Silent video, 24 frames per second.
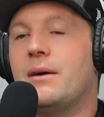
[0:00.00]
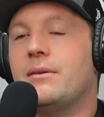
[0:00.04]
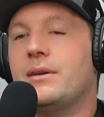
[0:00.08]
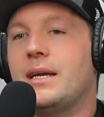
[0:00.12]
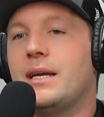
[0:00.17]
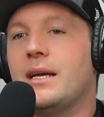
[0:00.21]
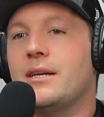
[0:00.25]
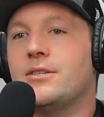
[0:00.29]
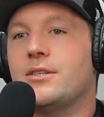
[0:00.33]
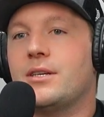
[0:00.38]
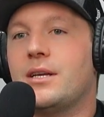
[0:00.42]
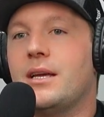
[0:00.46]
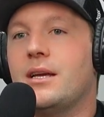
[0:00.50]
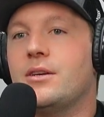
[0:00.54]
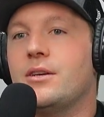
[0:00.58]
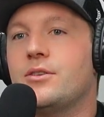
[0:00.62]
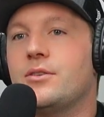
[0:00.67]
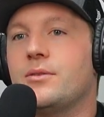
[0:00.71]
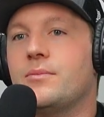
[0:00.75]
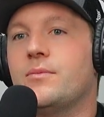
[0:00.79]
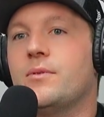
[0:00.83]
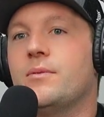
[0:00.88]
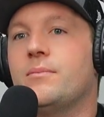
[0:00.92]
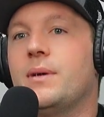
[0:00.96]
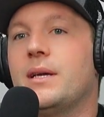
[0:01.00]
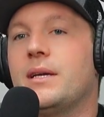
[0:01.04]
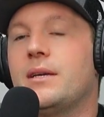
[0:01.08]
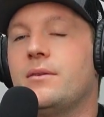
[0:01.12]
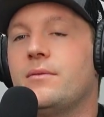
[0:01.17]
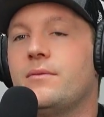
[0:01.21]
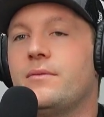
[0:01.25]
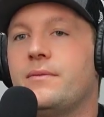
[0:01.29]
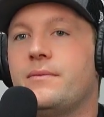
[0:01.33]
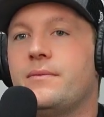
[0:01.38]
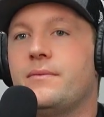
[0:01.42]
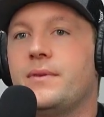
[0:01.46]
education will make you
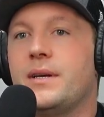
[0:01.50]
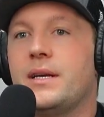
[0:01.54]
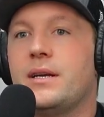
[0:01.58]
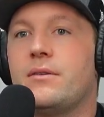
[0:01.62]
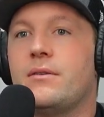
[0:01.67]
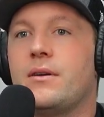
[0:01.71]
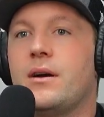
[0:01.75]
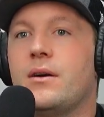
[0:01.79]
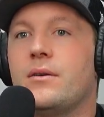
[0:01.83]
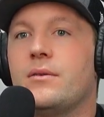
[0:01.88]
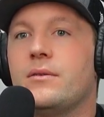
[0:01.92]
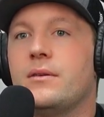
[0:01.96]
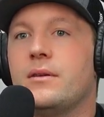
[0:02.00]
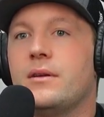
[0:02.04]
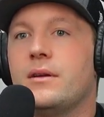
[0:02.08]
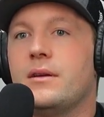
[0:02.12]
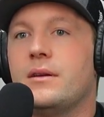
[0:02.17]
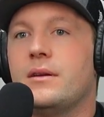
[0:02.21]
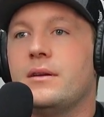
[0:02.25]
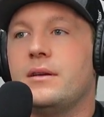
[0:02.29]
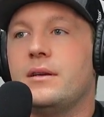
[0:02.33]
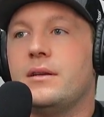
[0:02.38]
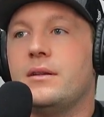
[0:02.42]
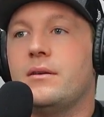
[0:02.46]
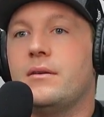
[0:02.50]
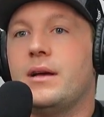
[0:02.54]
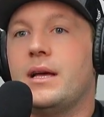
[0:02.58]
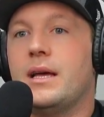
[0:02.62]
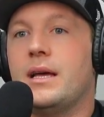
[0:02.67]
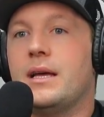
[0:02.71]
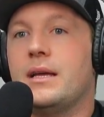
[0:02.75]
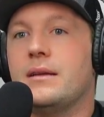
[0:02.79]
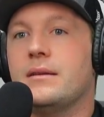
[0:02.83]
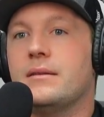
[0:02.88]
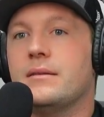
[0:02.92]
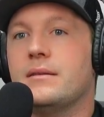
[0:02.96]
figure out,
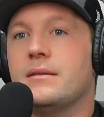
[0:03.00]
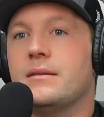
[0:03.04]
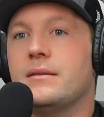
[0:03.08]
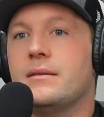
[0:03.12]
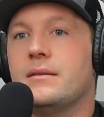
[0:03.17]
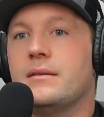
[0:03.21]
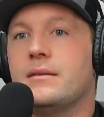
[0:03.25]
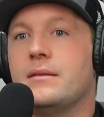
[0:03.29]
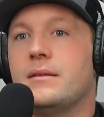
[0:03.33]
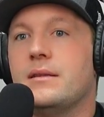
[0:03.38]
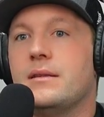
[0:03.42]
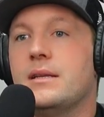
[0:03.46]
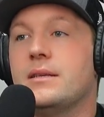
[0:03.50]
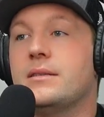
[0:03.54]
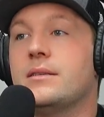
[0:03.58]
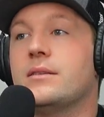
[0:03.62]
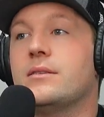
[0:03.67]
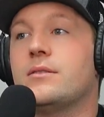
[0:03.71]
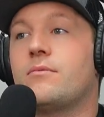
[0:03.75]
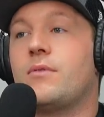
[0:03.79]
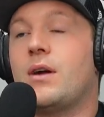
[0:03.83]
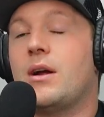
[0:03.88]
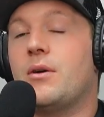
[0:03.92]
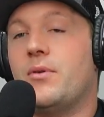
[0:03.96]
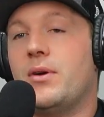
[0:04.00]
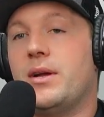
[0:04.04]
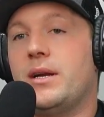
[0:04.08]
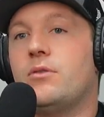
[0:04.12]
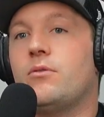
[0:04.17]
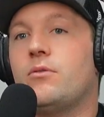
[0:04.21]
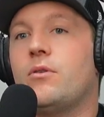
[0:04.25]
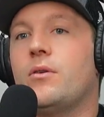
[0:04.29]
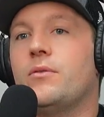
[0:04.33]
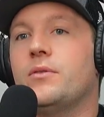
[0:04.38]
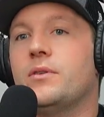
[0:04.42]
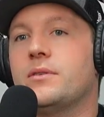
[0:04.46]
hey, this is the right way to
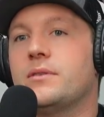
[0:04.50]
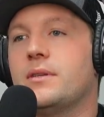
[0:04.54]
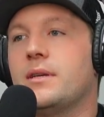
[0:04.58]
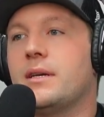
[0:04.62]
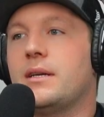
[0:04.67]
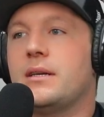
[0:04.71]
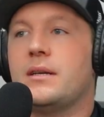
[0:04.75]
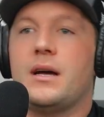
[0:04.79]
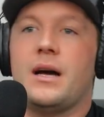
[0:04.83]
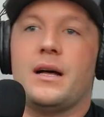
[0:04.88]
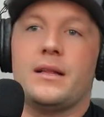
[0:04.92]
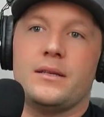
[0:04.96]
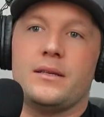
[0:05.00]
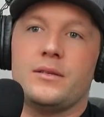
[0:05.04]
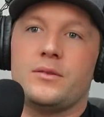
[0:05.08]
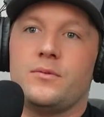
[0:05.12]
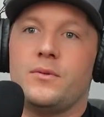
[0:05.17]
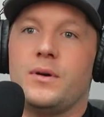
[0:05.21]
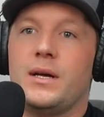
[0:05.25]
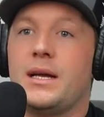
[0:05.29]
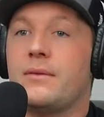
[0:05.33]
grow this thing, not this way.